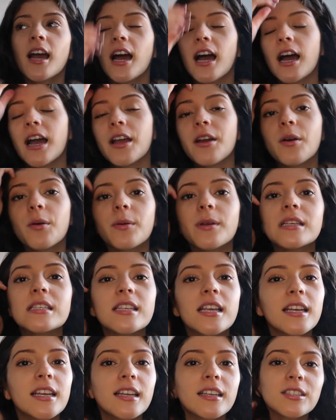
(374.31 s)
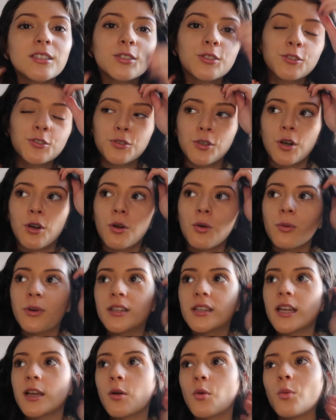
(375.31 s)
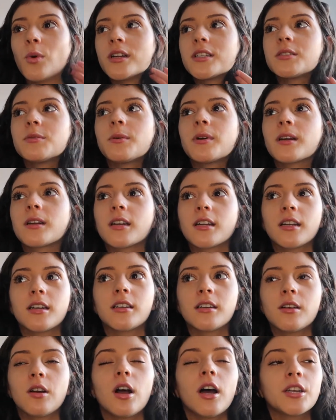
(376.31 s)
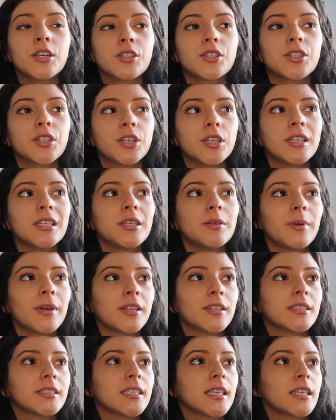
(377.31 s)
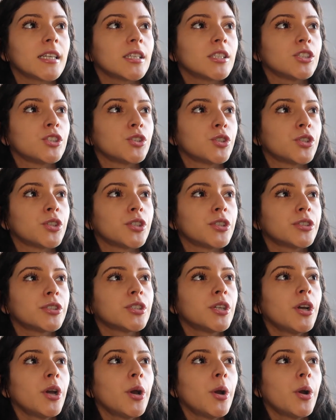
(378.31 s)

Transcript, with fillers: i always like struggle with like what to wear on a under a hoodie whether it's like a shirt